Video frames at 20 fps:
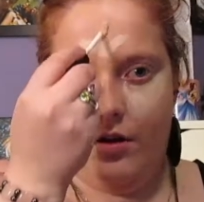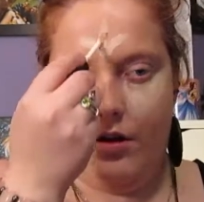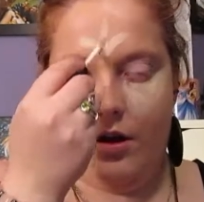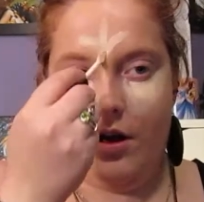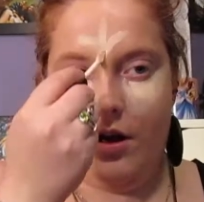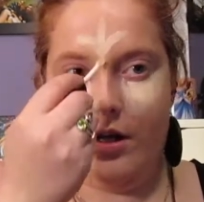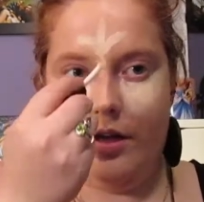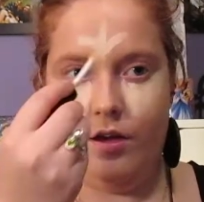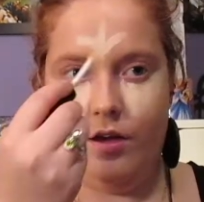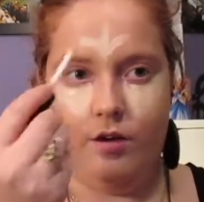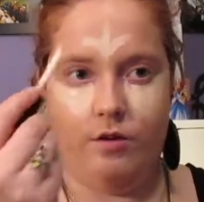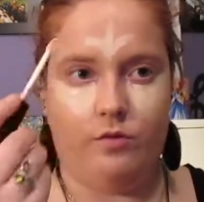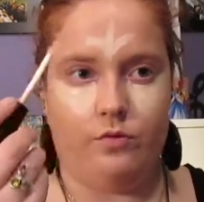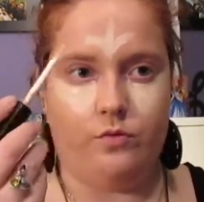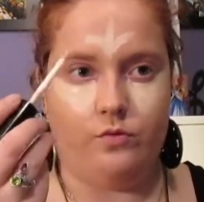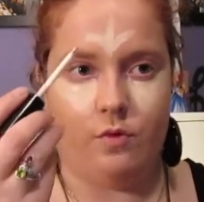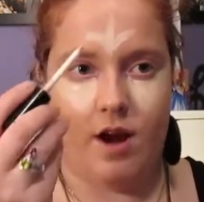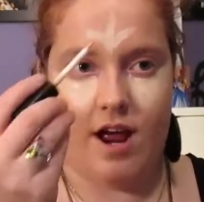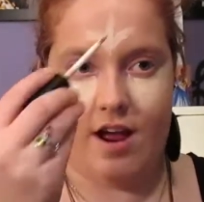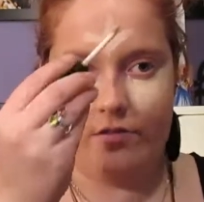a
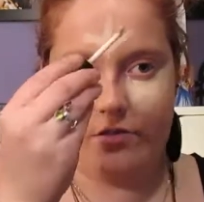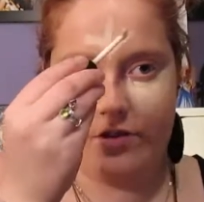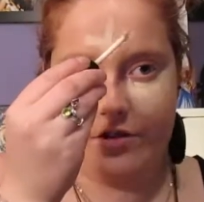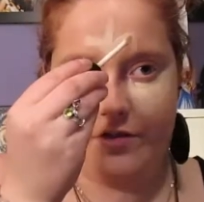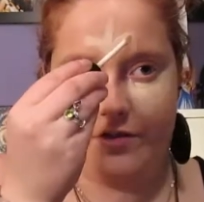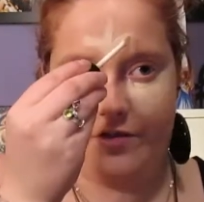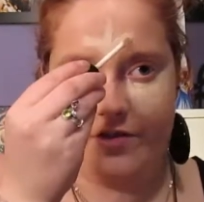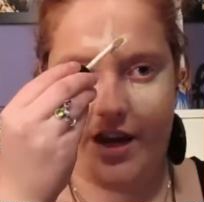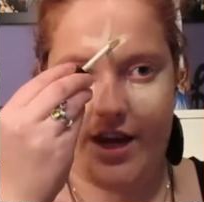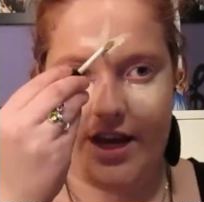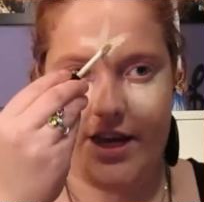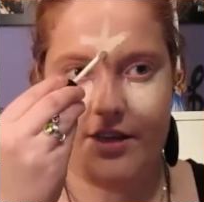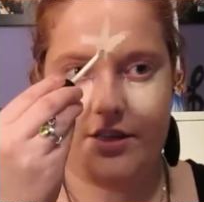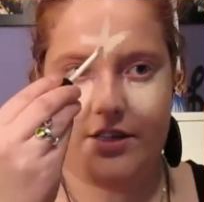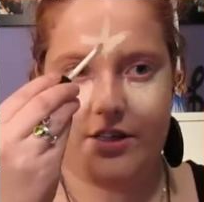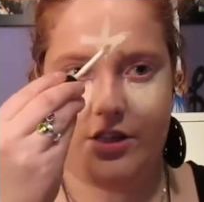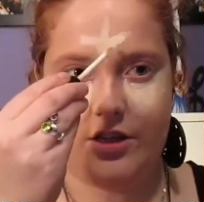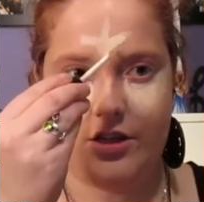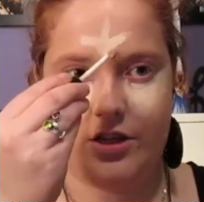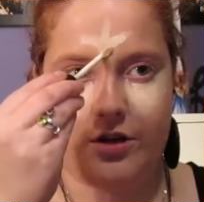round
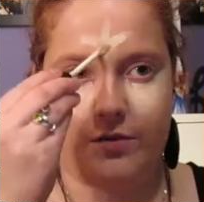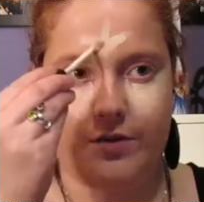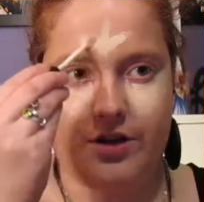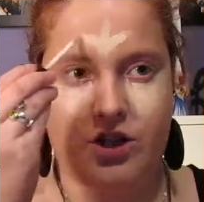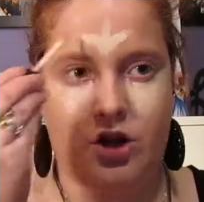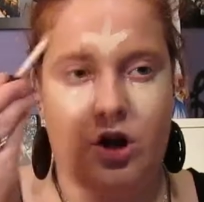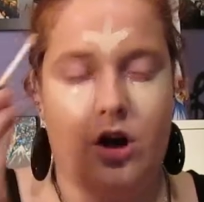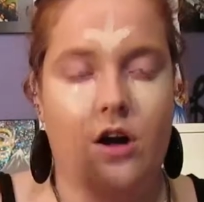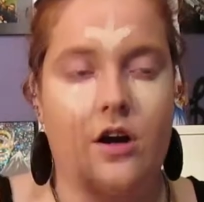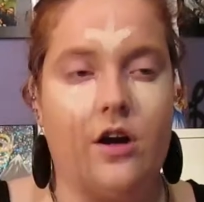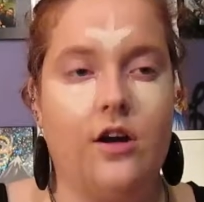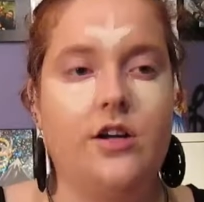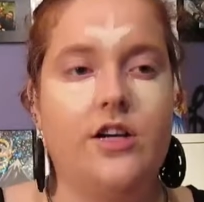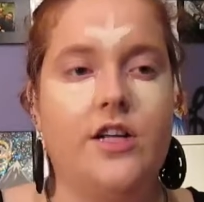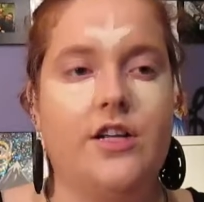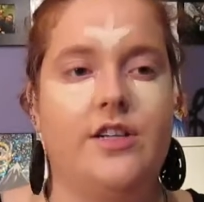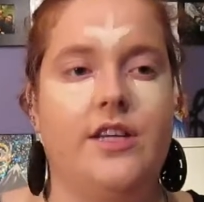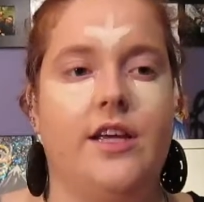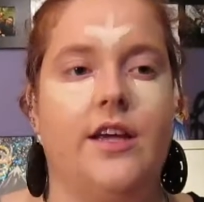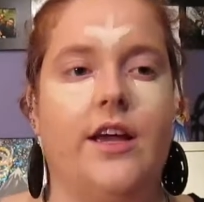face, so it's hard
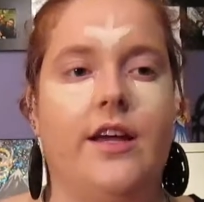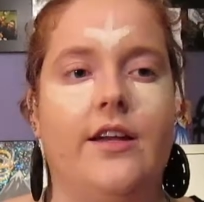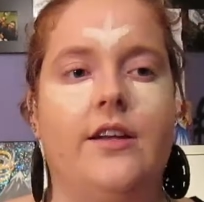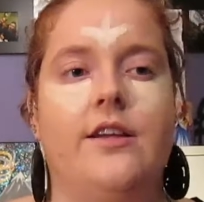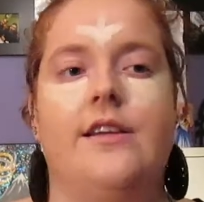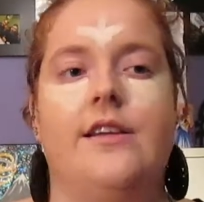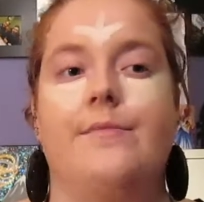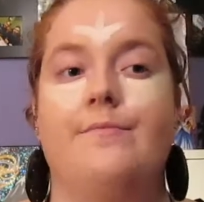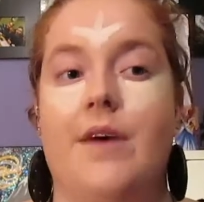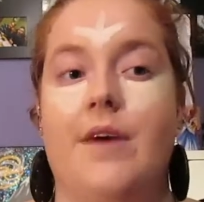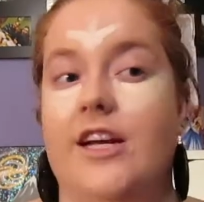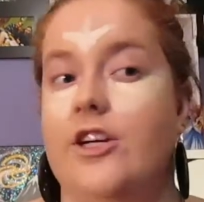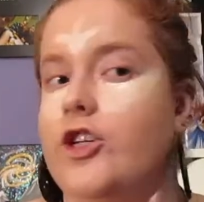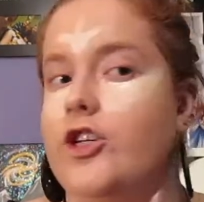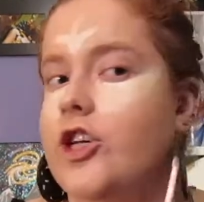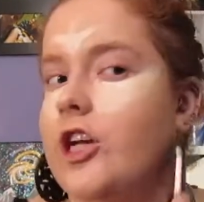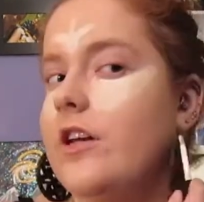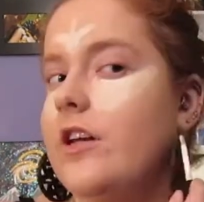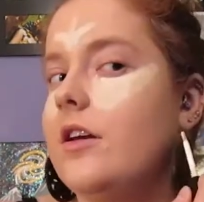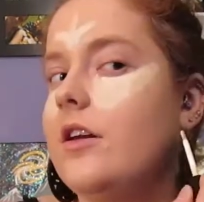to get
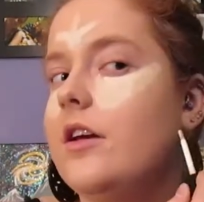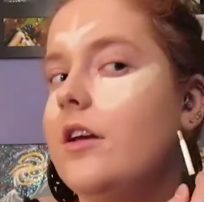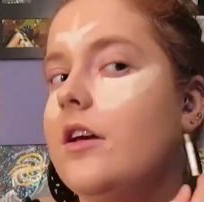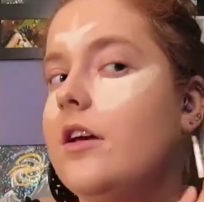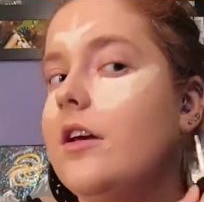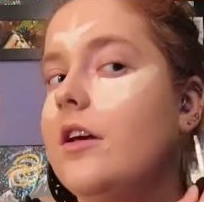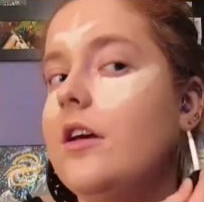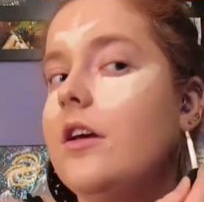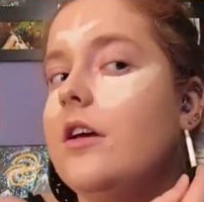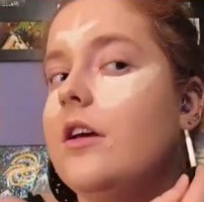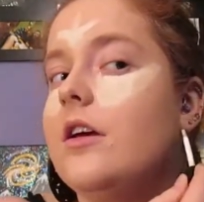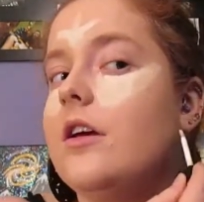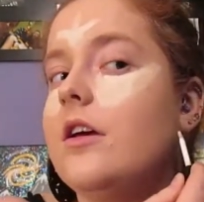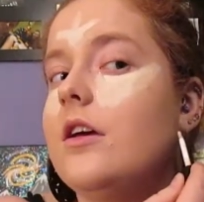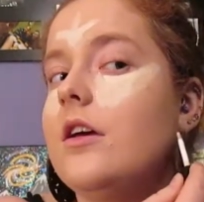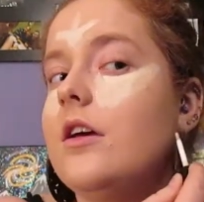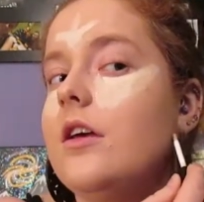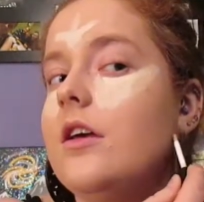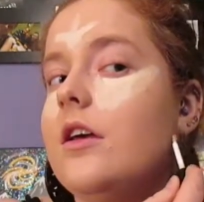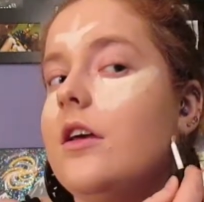dimension
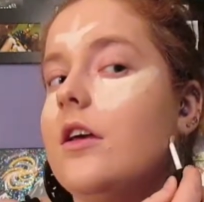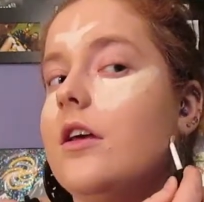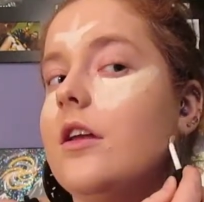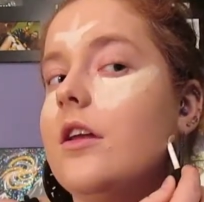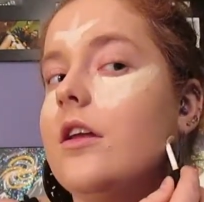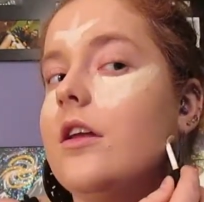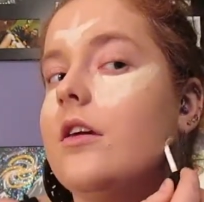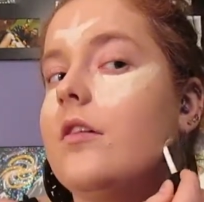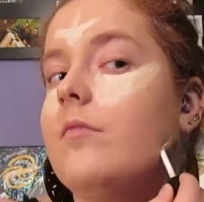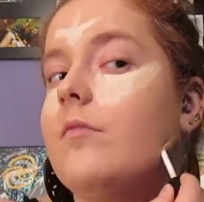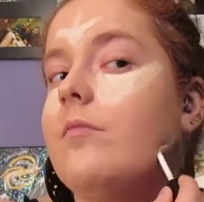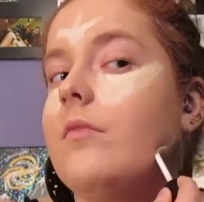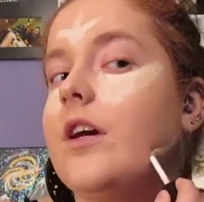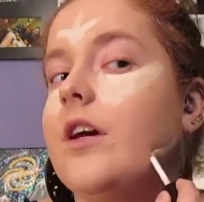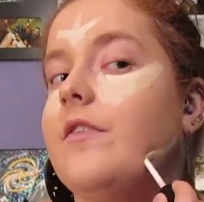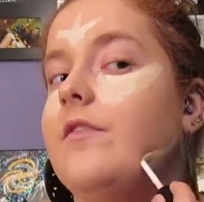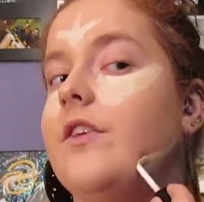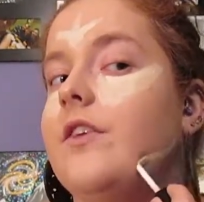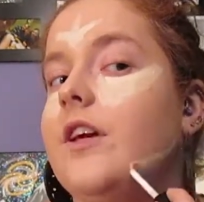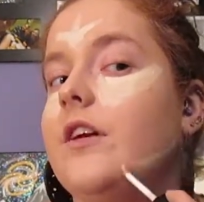in my
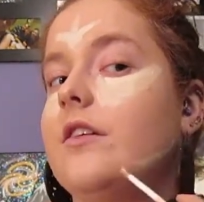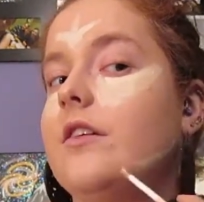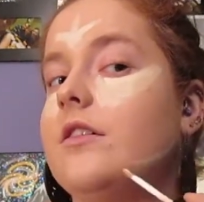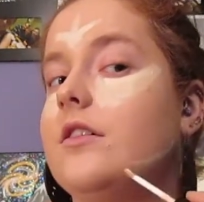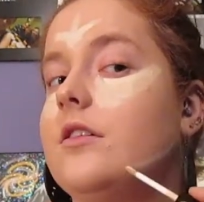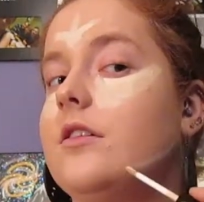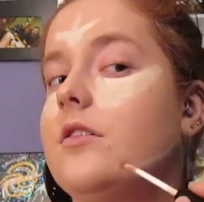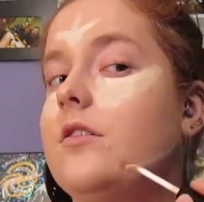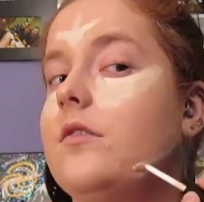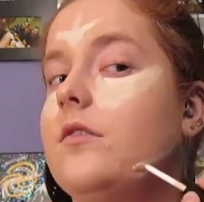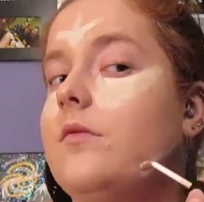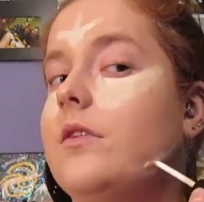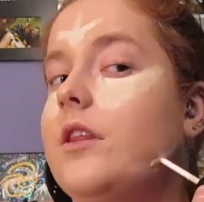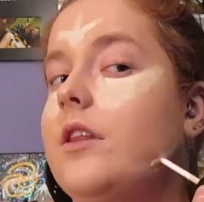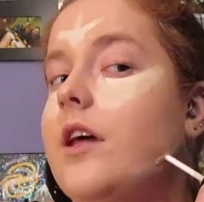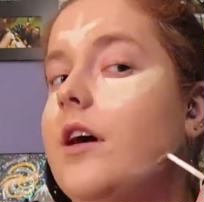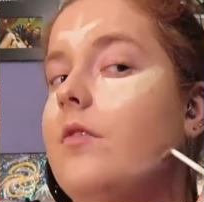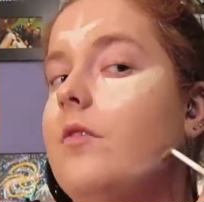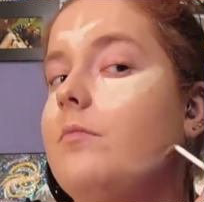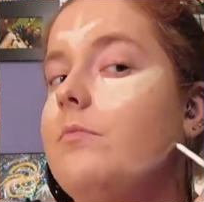face
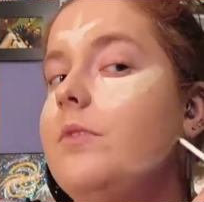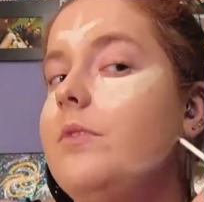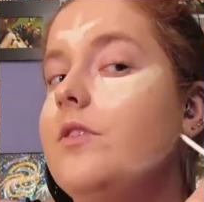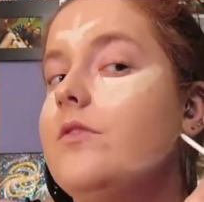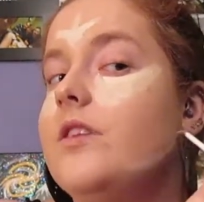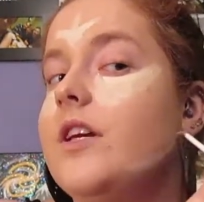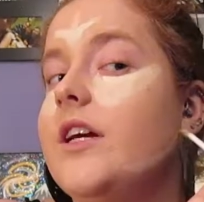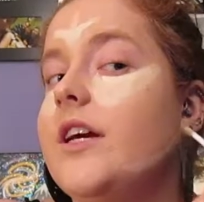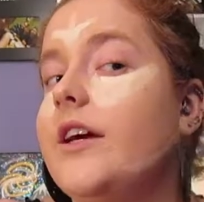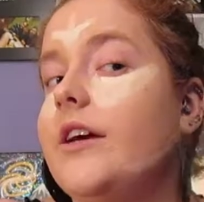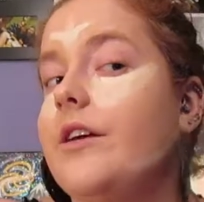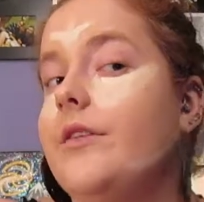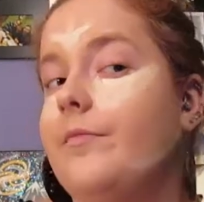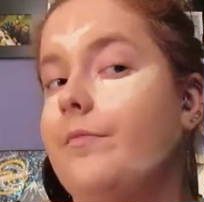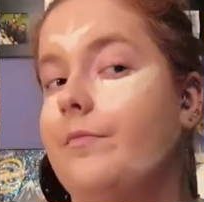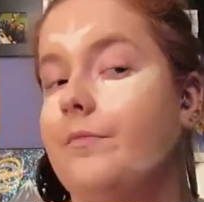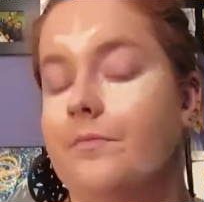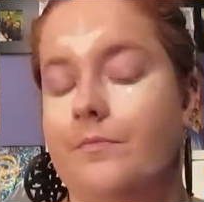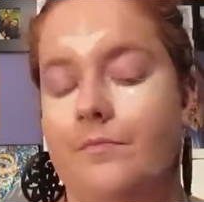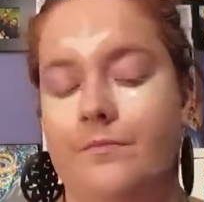without building
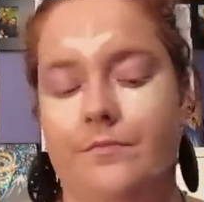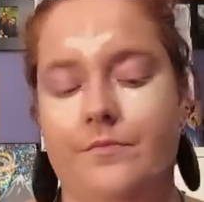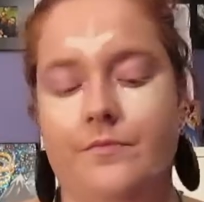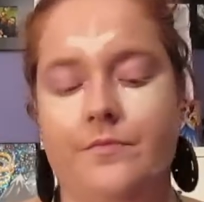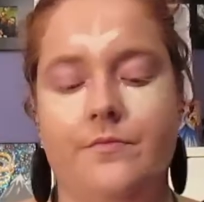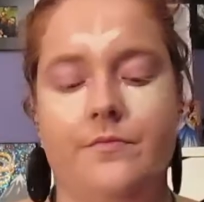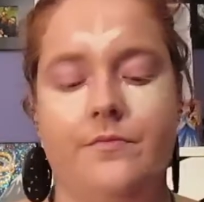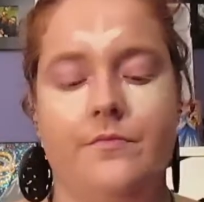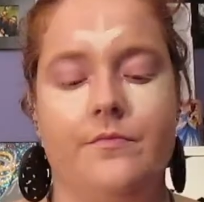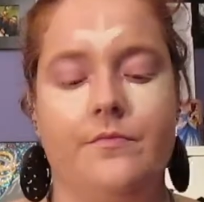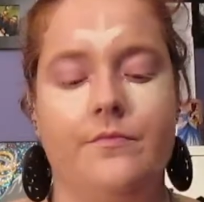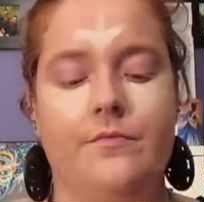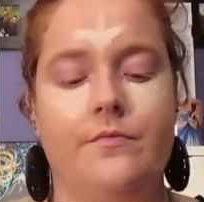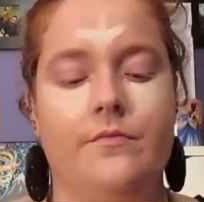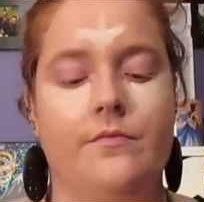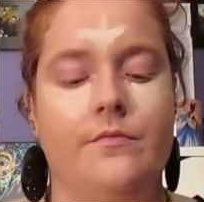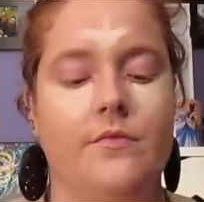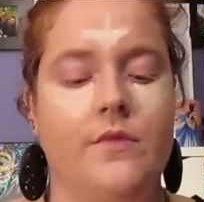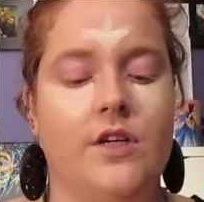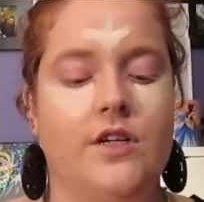
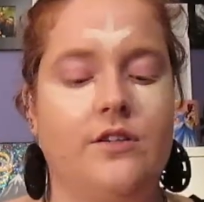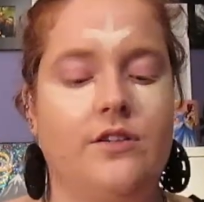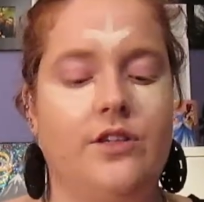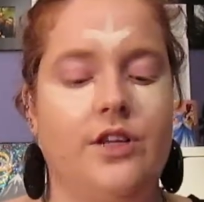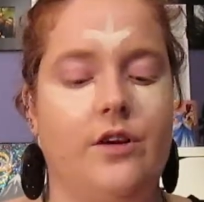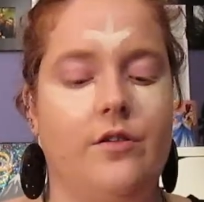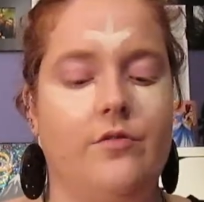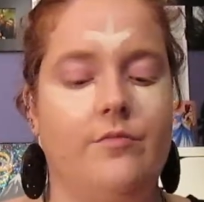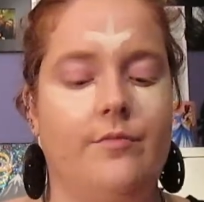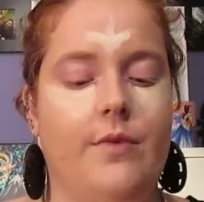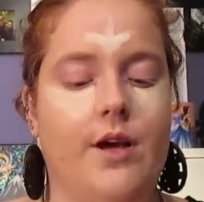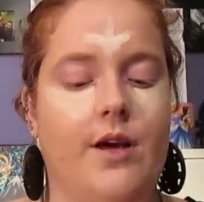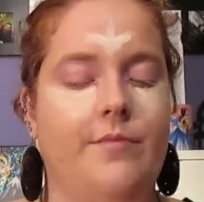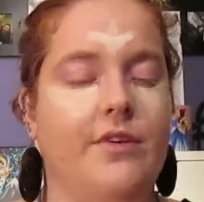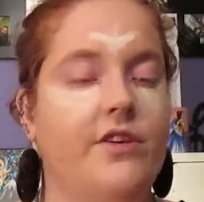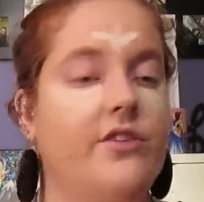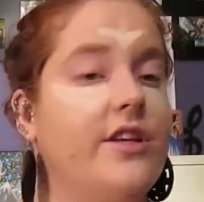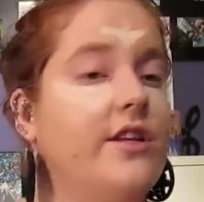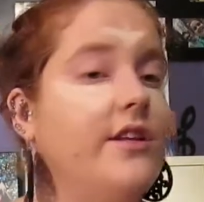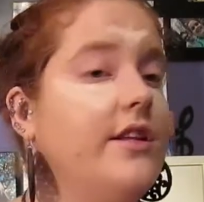it. So I
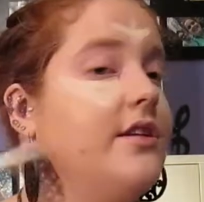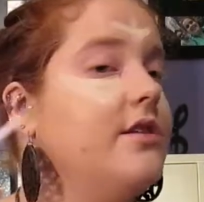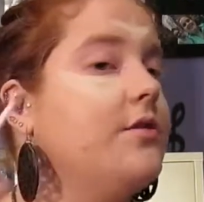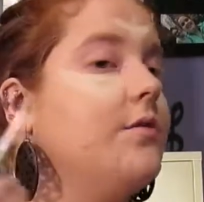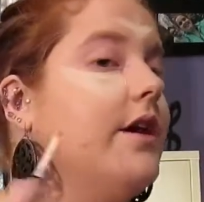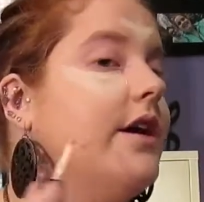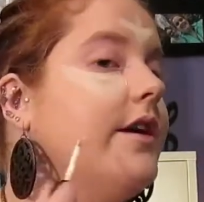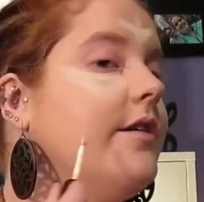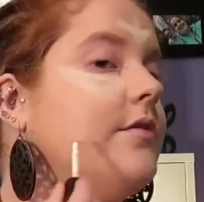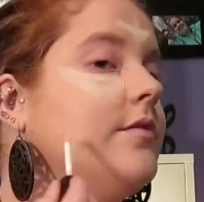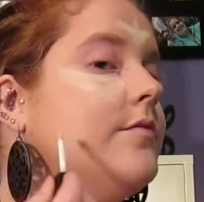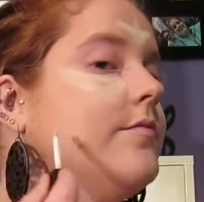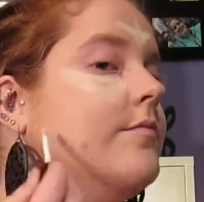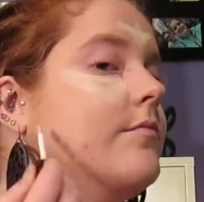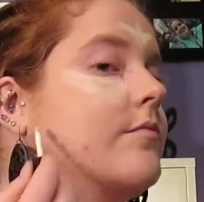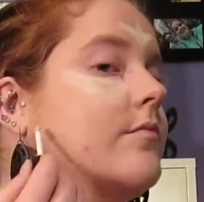build it this way.